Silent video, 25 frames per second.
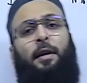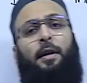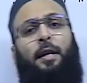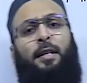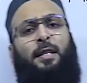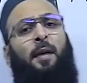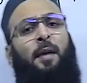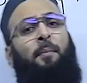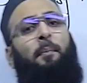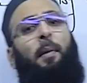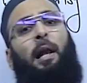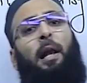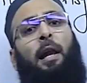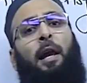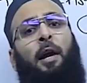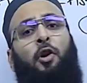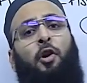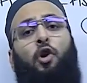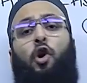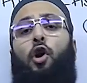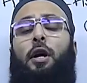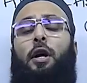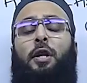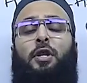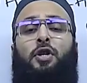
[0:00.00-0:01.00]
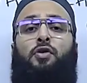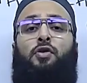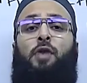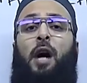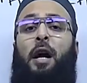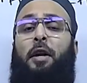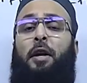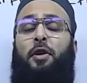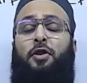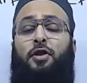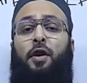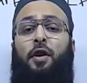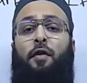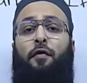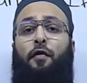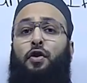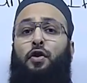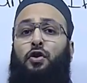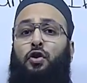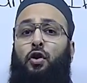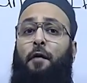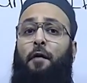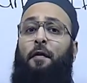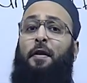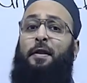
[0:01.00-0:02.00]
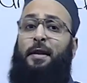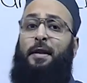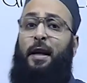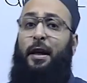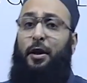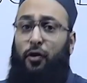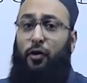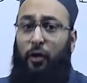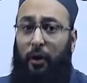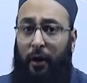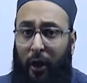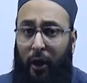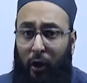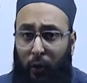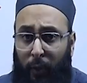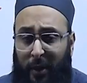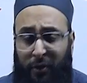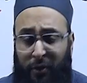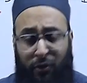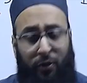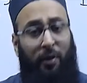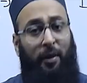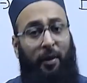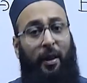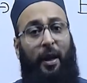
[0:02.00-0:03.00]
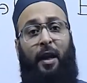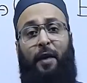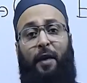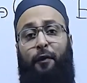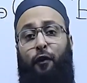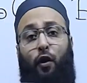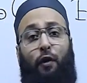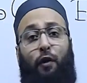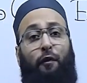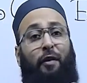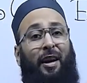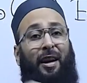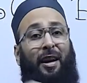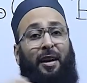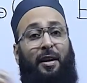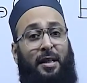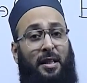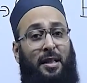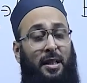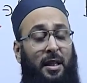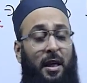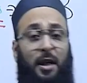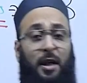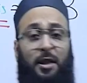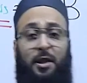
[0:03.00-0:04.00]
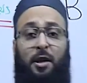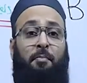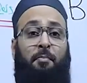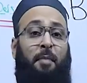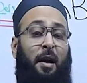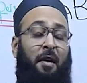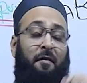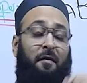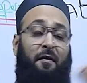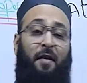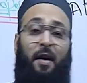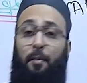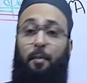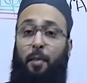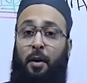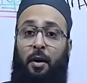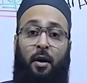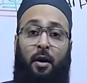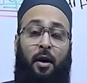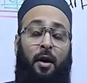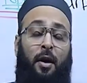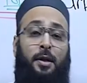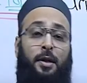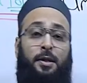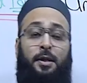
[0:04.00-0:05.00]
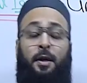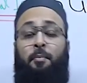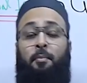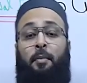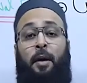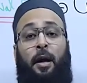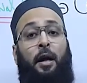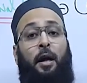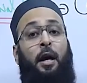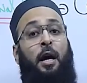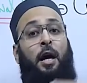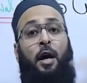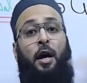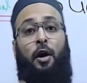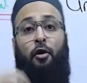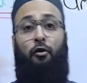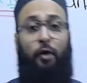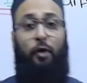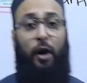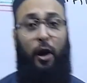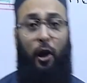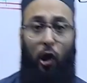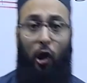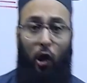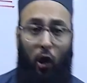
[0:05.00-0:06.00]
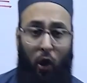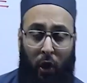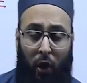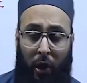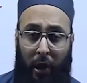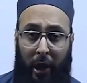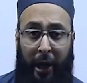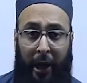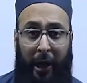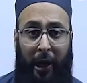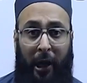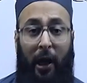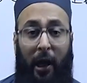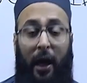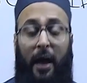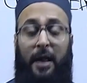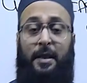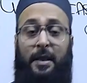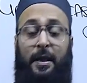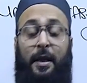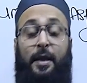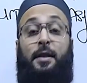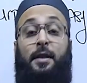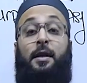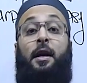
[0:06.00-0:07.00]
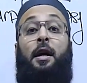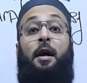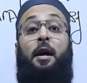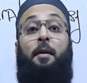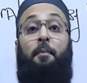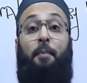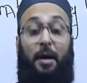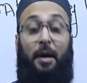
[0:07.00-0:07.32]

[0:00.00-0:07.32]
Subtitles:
There is a $1 million strategy for solving section A question that I've already discussed in my webinars, in my regular online classes.